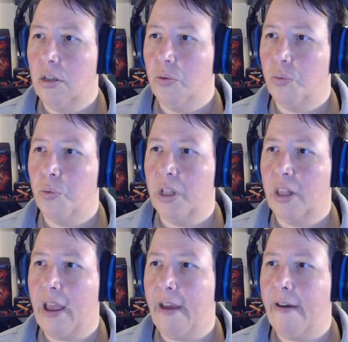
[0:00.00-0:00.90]
we'll
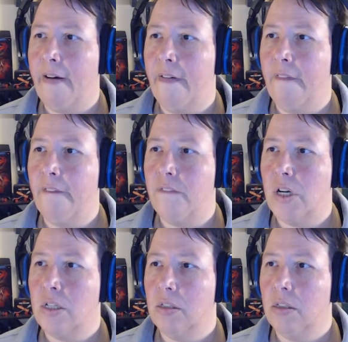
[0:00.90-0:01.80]
have
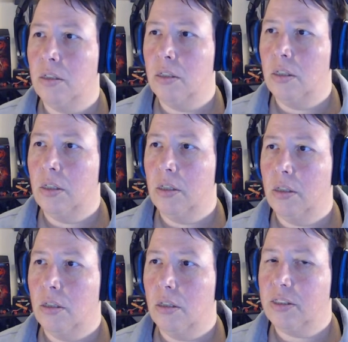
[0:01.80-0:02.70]

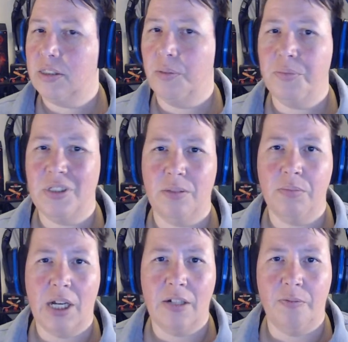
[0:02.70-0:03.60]
some
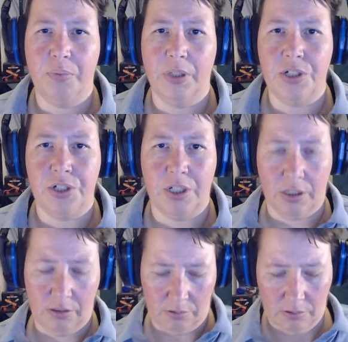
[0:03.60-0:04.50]
kind of bludgeoning